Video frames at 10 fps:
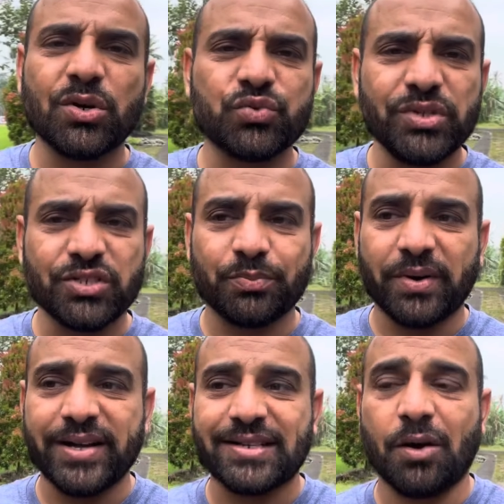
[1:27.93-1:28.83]
I was really
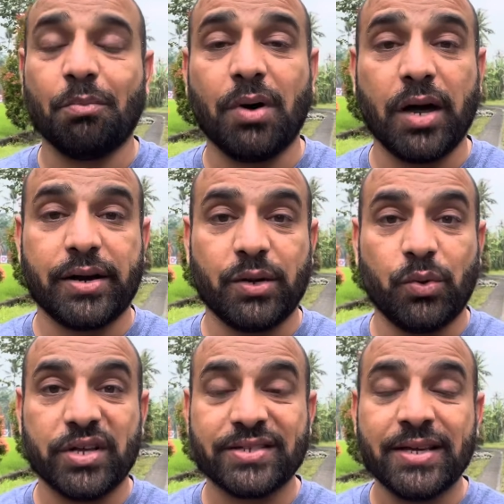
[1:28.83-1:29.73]
surprised how modern it
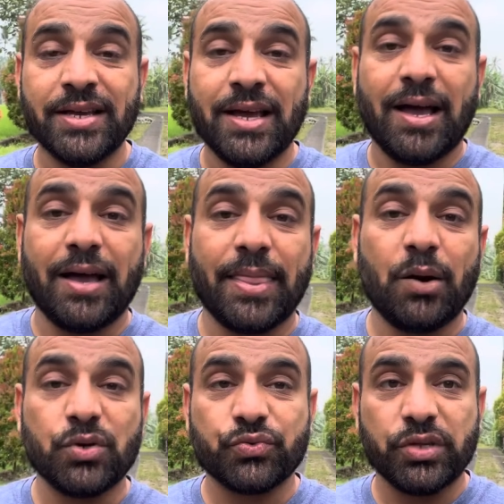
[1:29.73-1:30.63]
was. And that
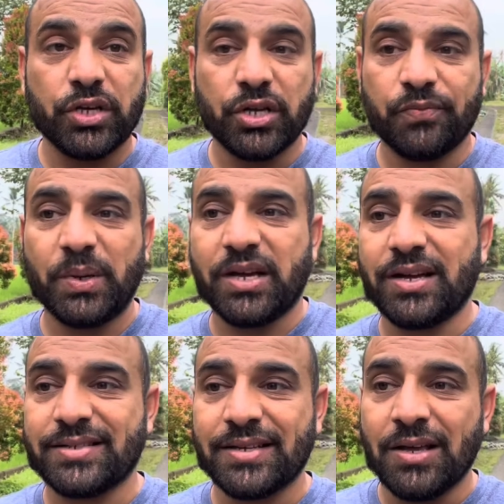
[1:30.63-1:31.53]
was really good
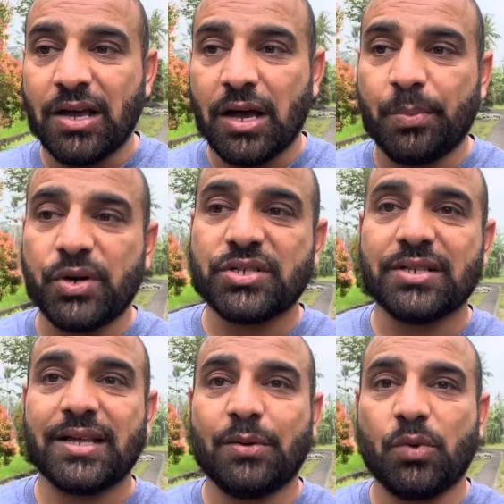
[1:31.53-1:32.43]
because a person that